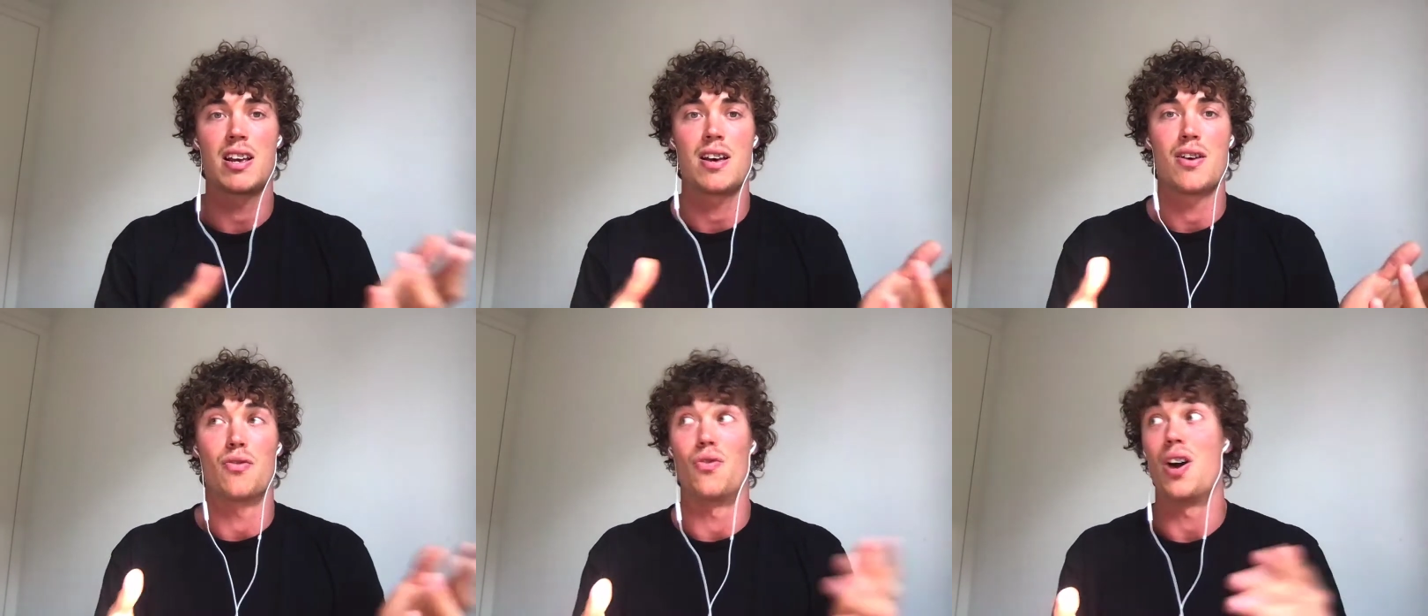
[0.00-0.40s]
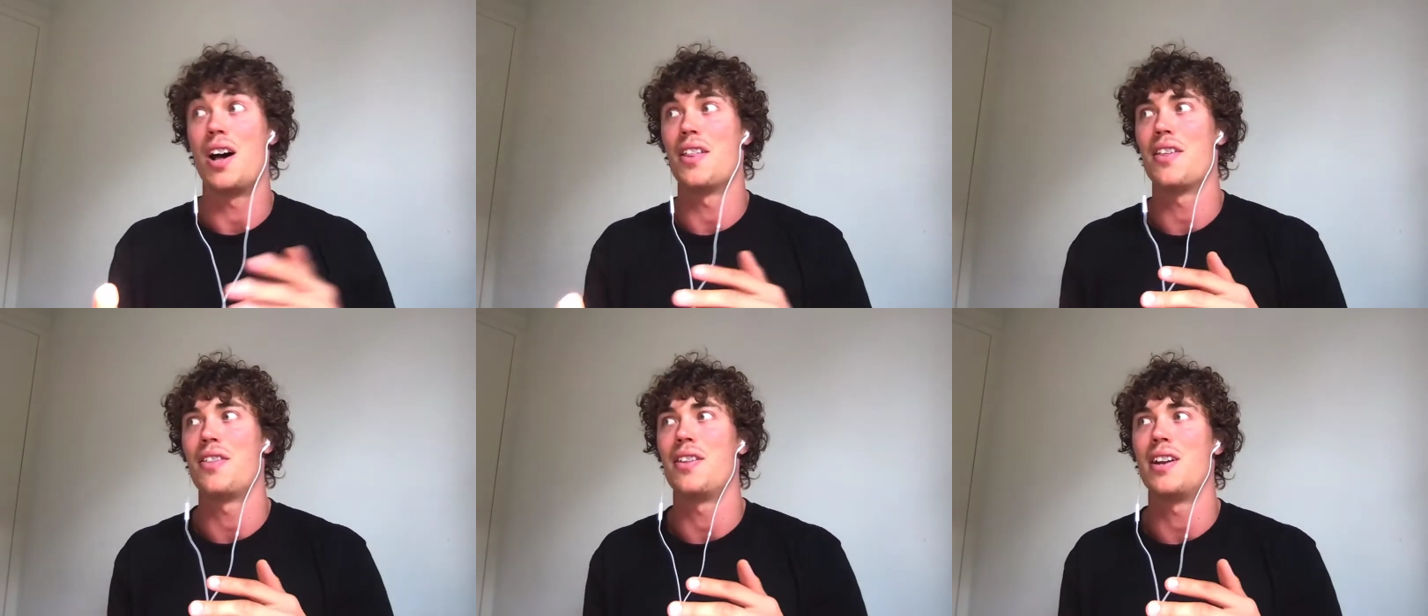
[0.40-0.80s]

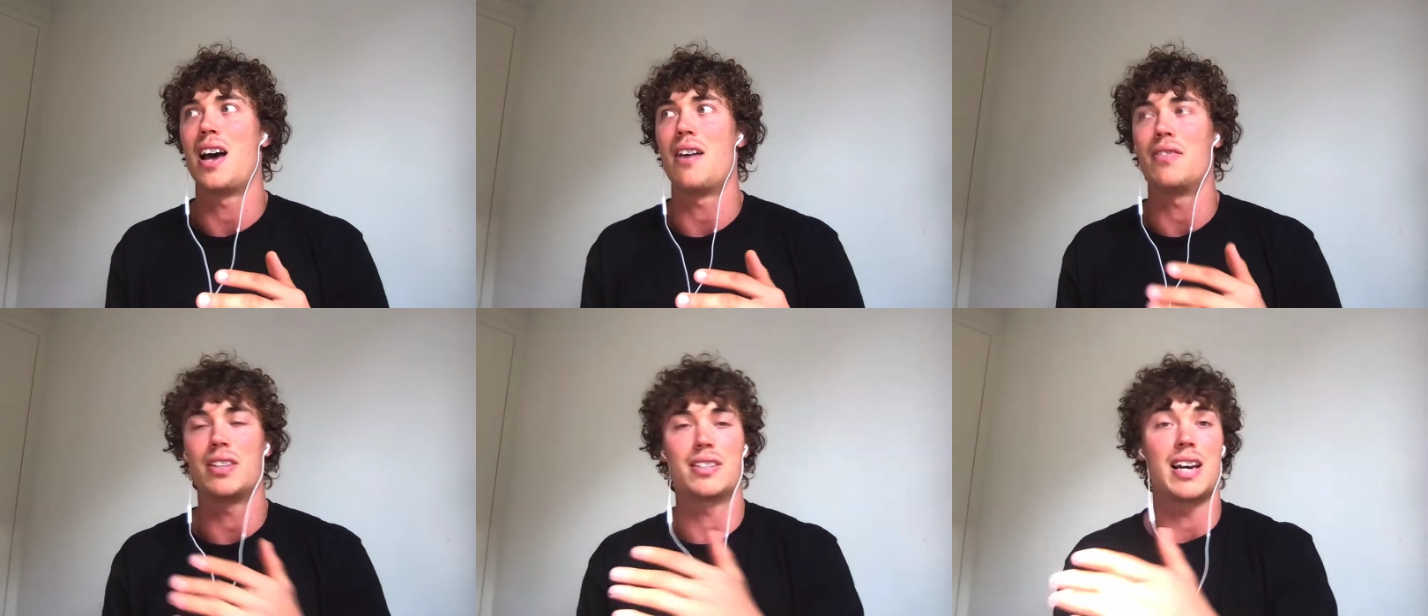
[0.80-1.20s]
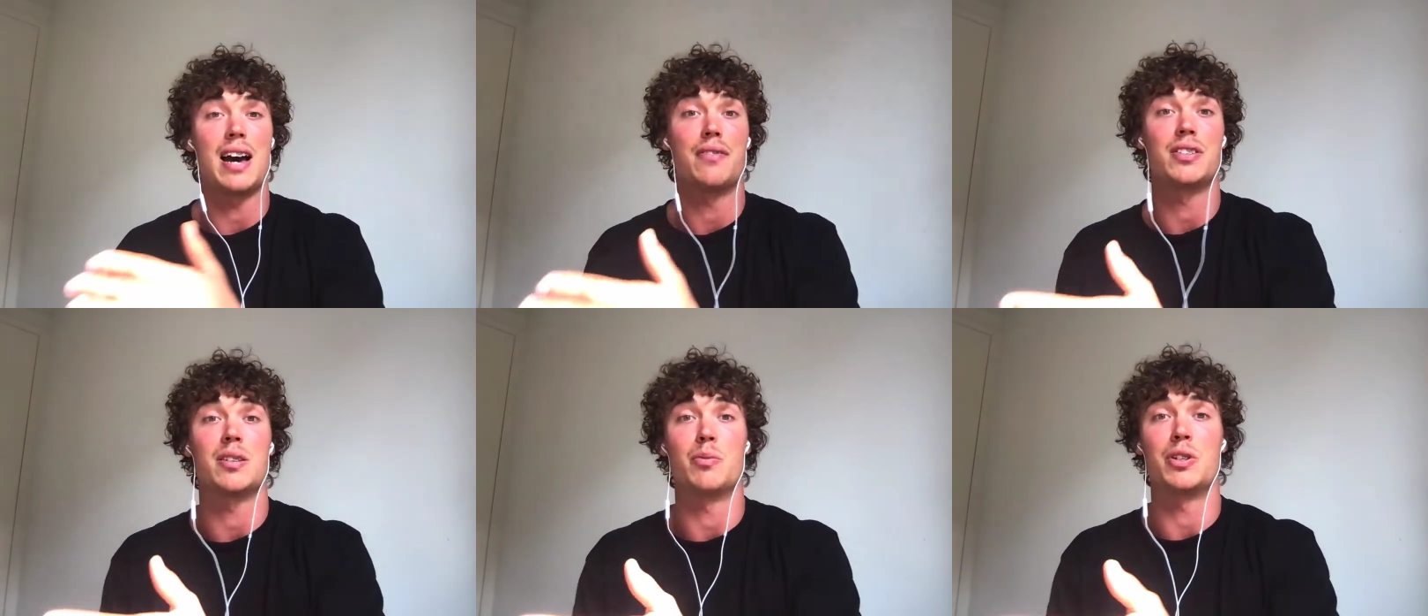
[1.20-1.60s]
rather than having to have
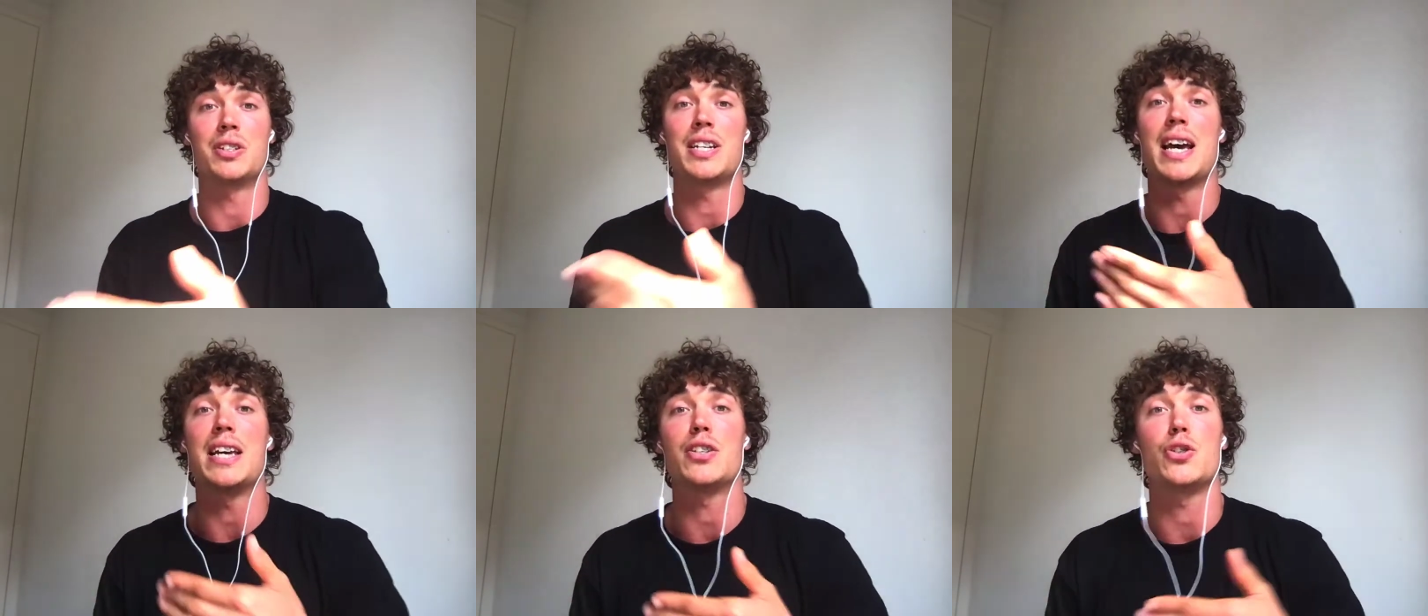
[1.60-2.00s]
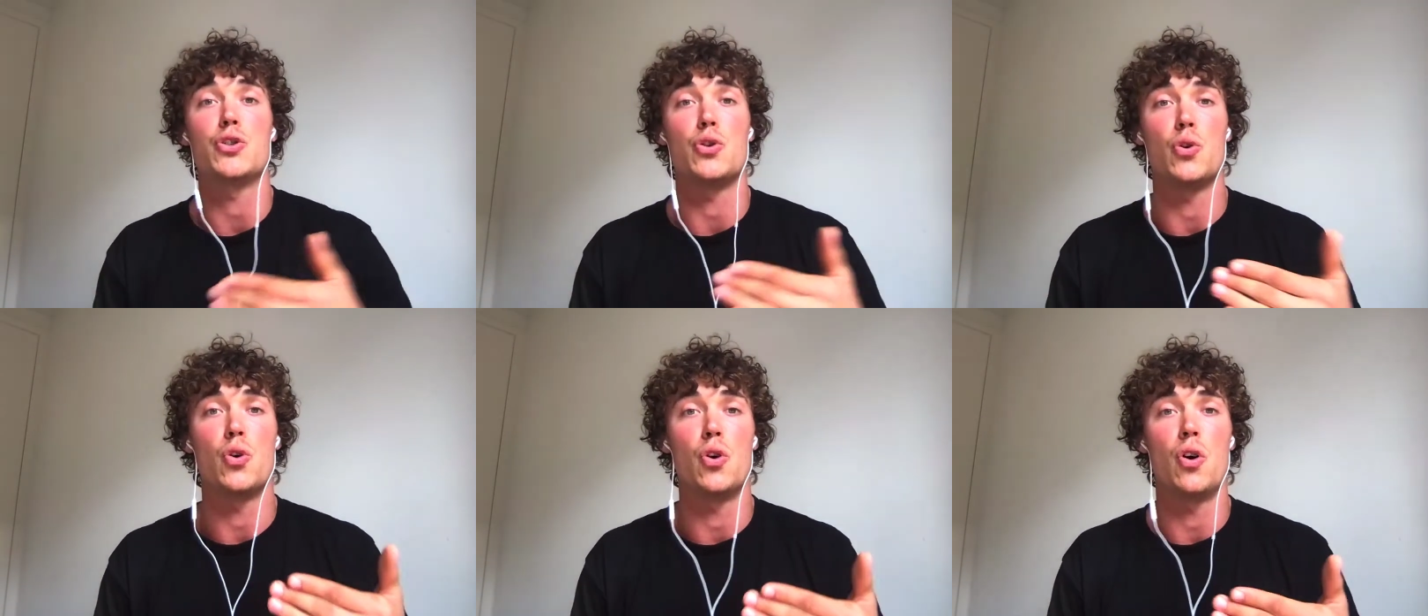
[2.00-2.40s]
someone test
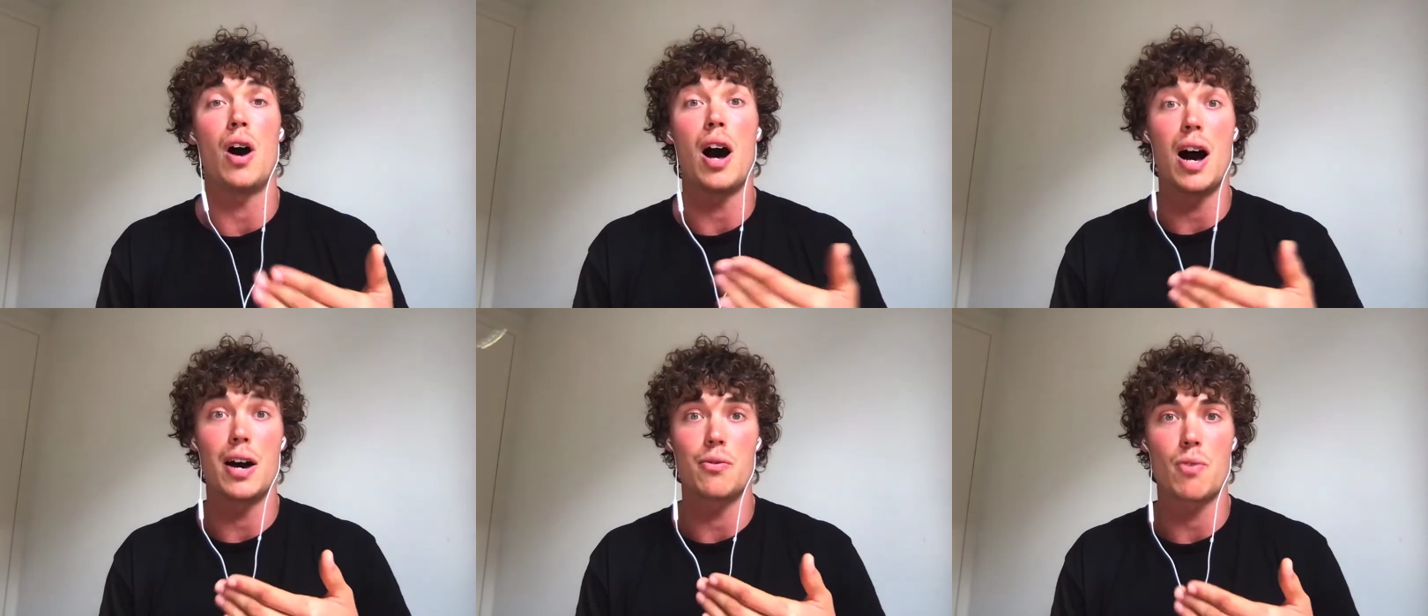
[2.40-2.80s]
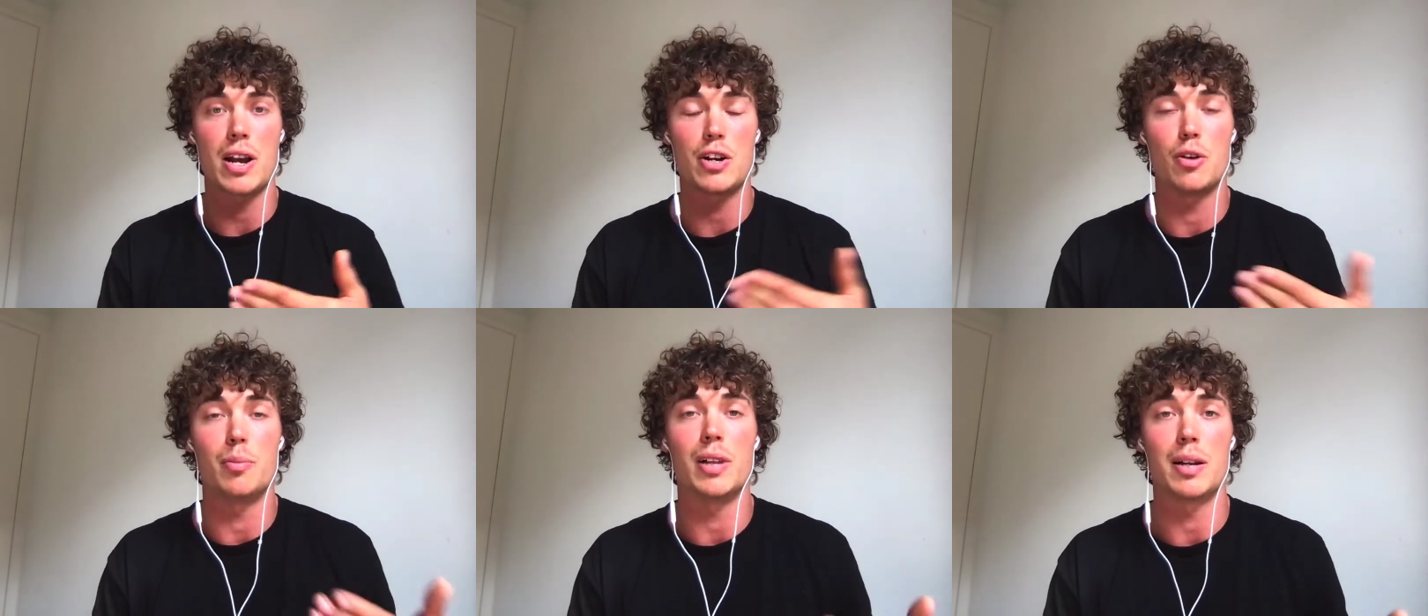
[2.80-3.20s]
your heart rate or
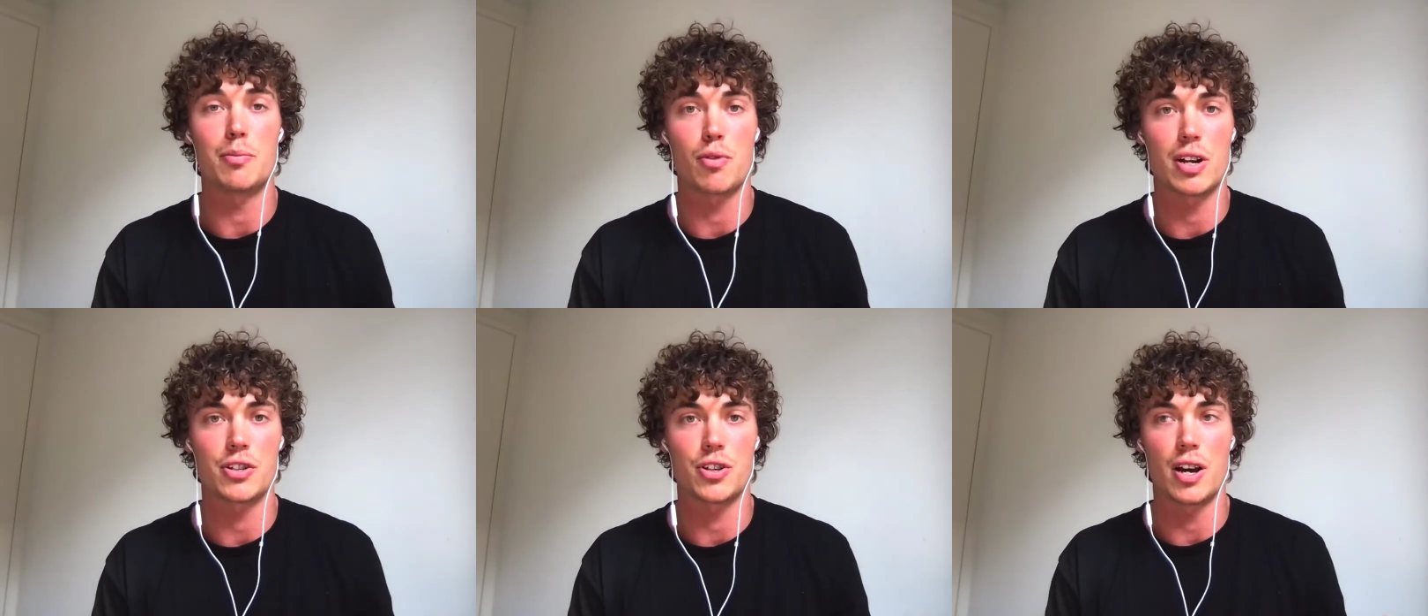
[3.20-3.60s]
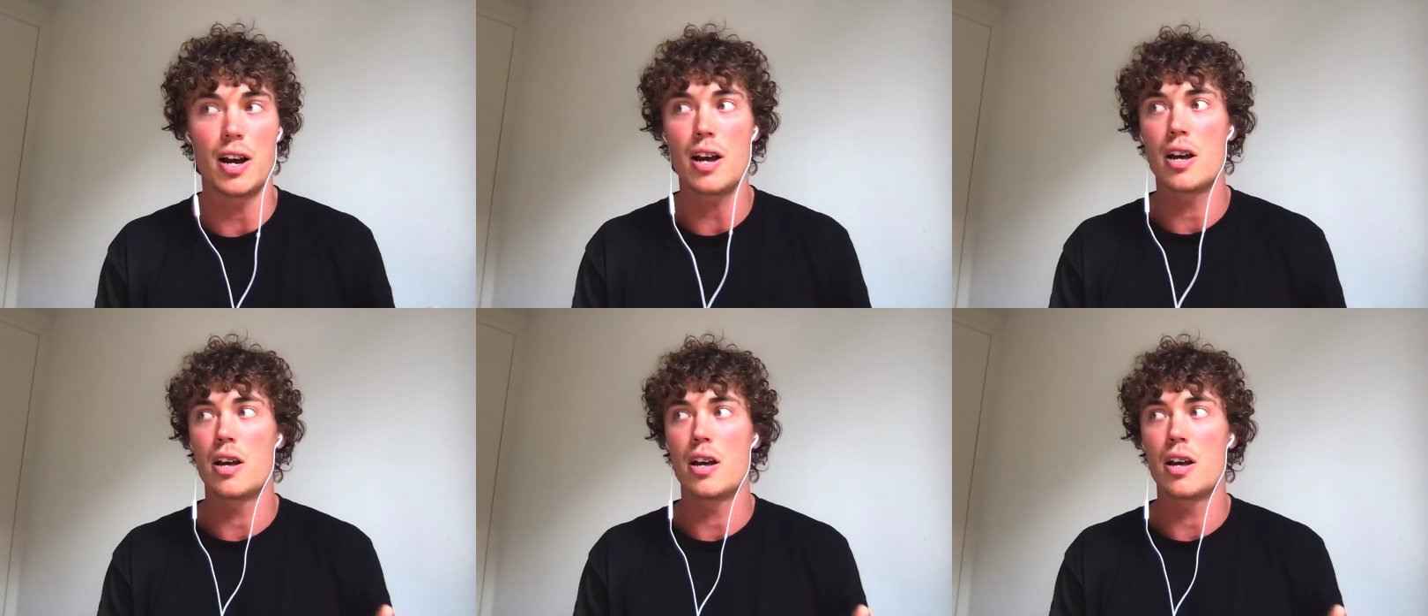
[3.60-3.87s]
blood pressure,